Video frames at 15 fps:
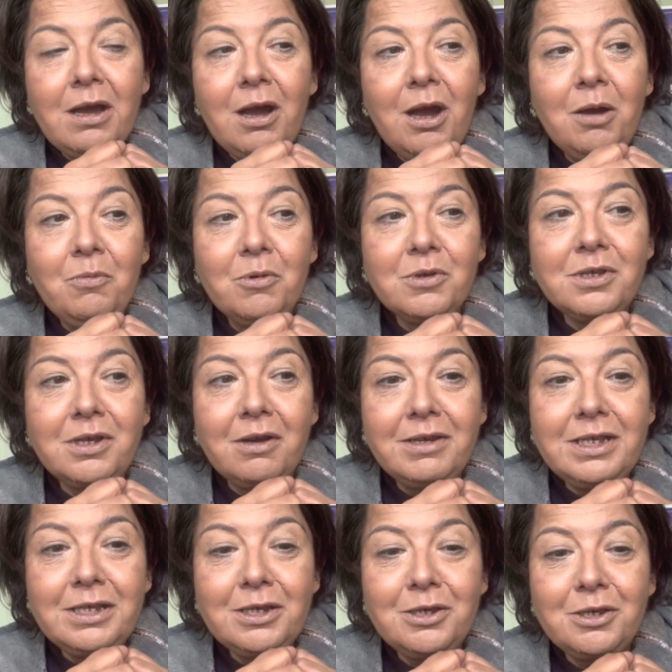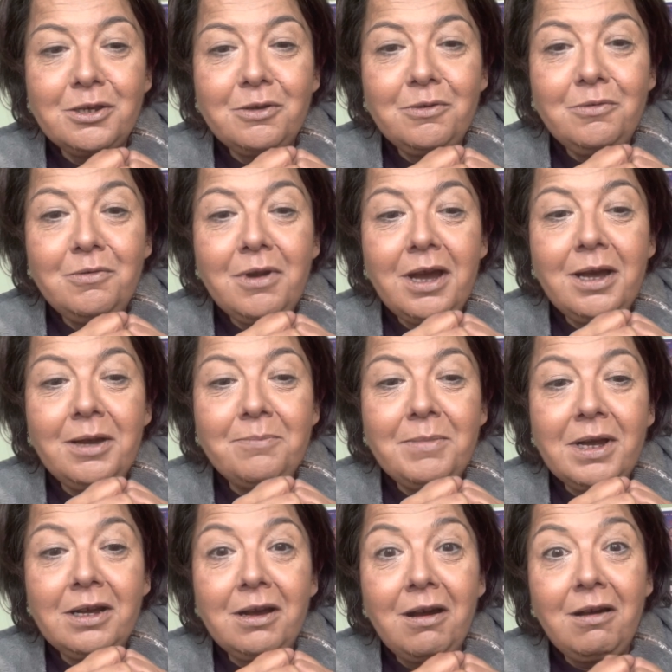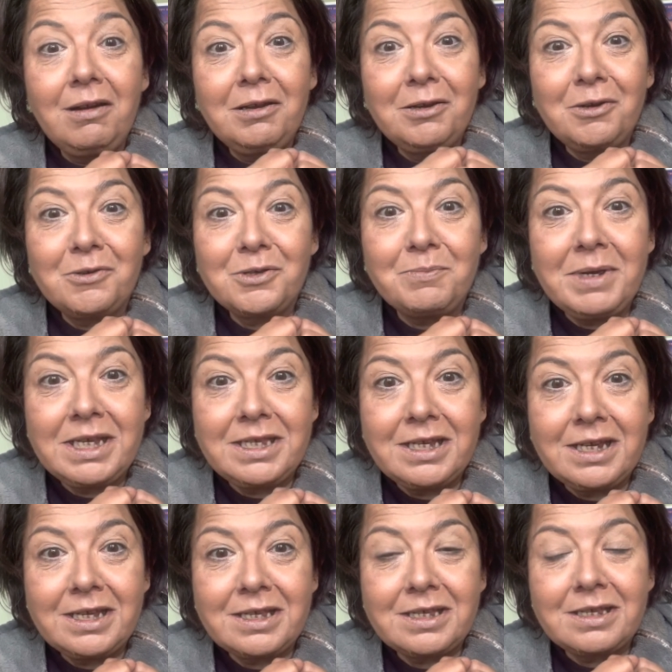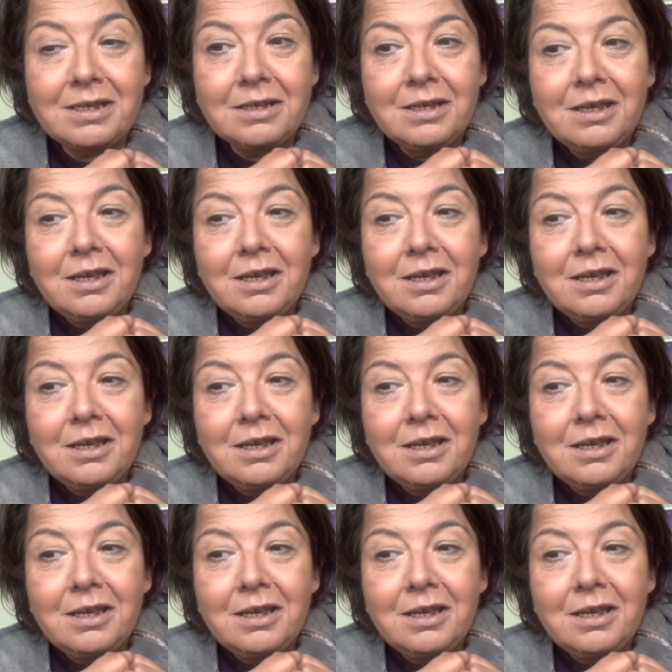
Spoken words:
I was going to do a Carla Cosmetics